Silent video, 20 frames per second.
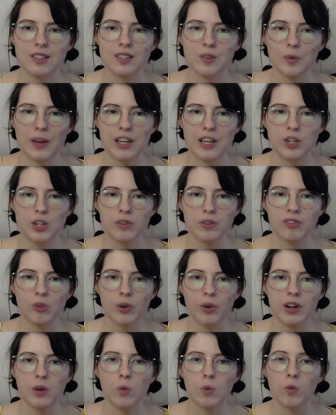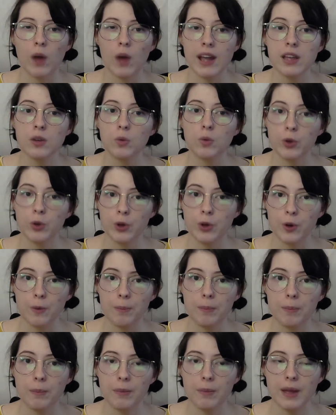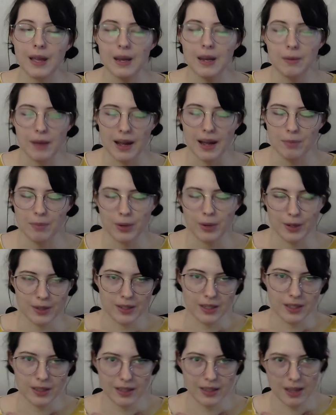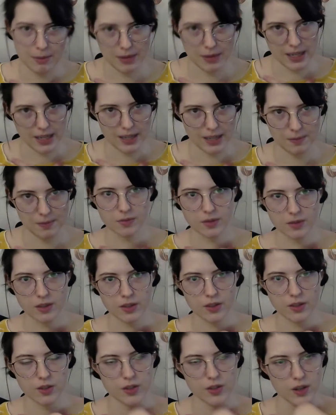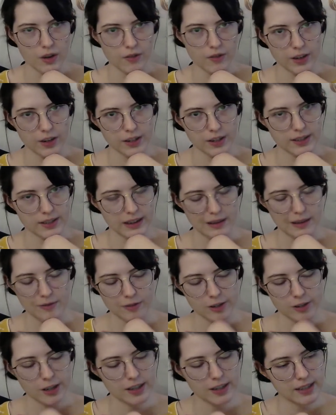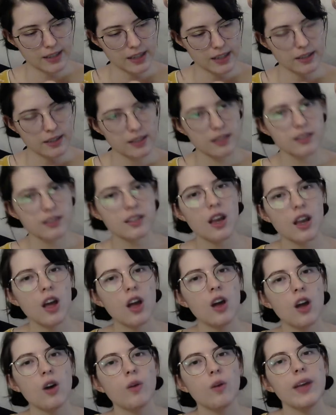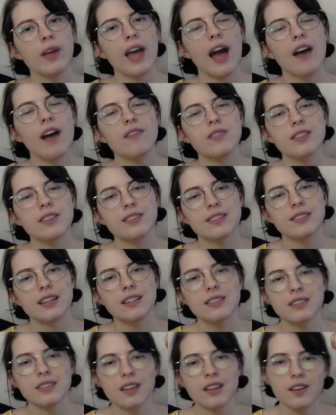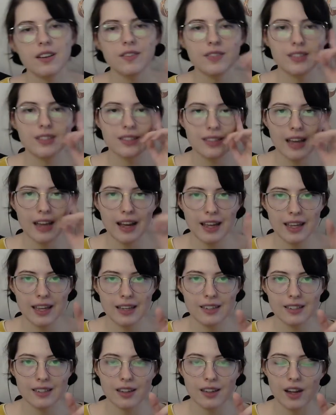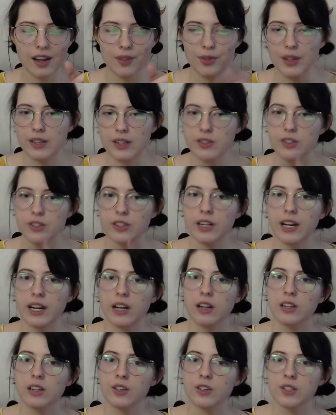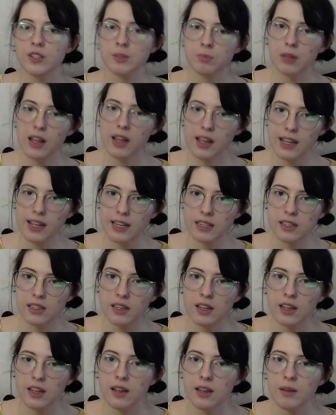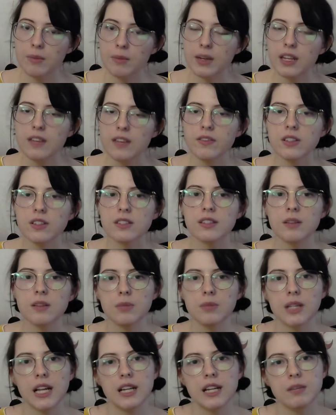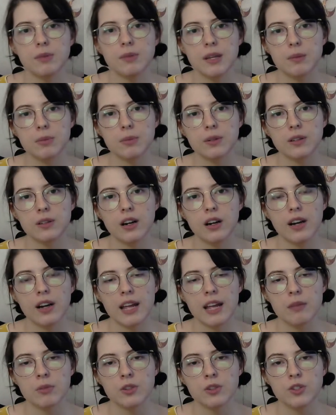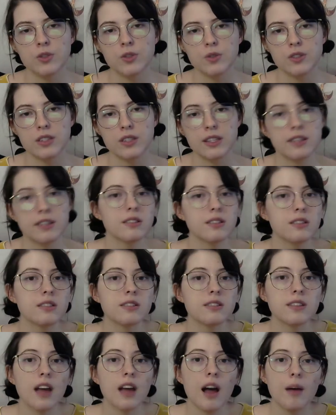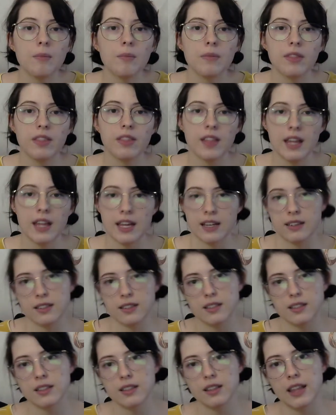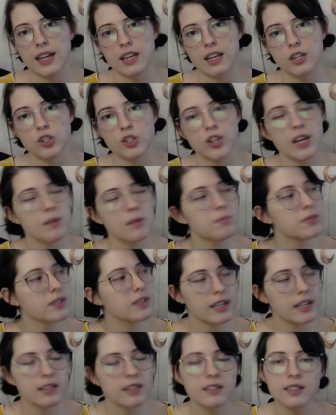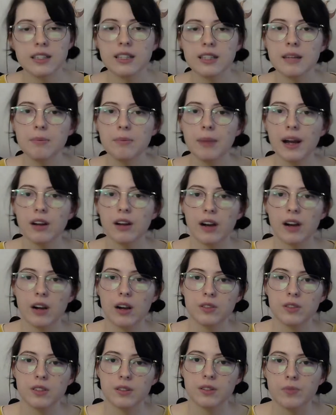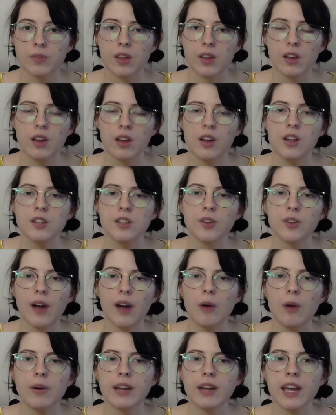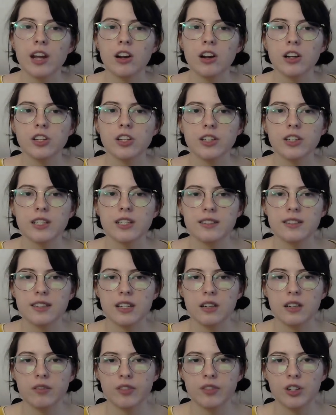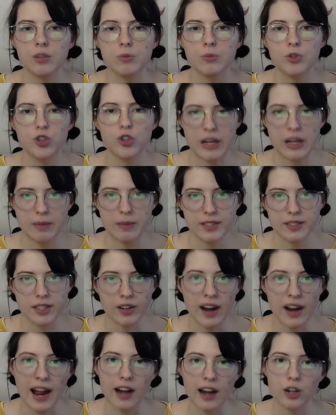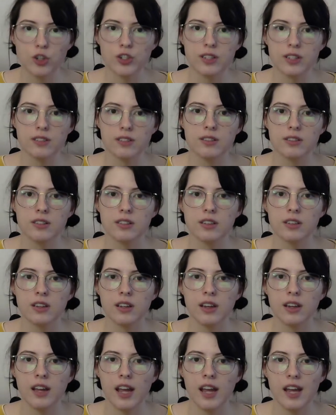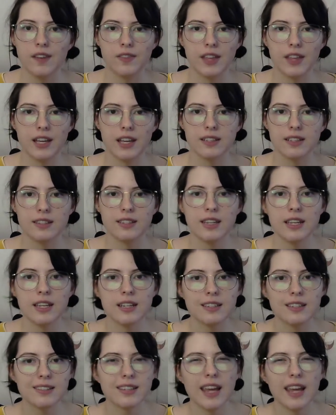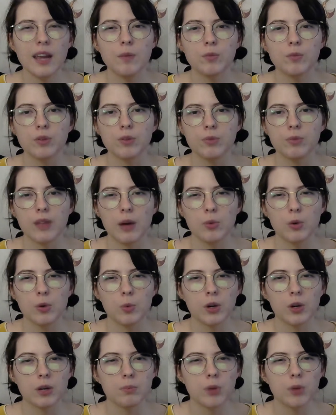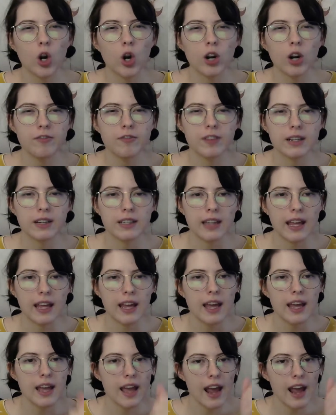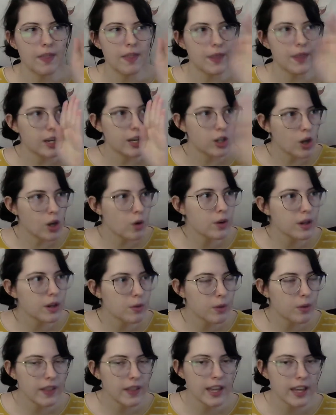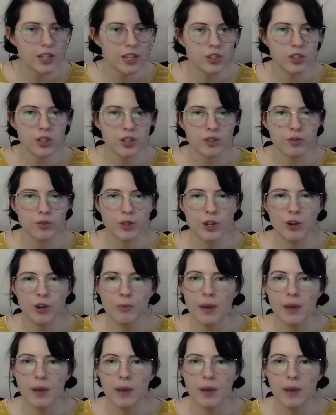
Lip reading: way to avoid a white room, in my personal opinion. So first up for our senses, we have the sense of sight, unless your character is blind. But even some blind people are able to see some things, like shapes against a lit background. So how a character can see a room shapes their actions. If they can see an escape route that would work perfectly, and they note it when they enter the room,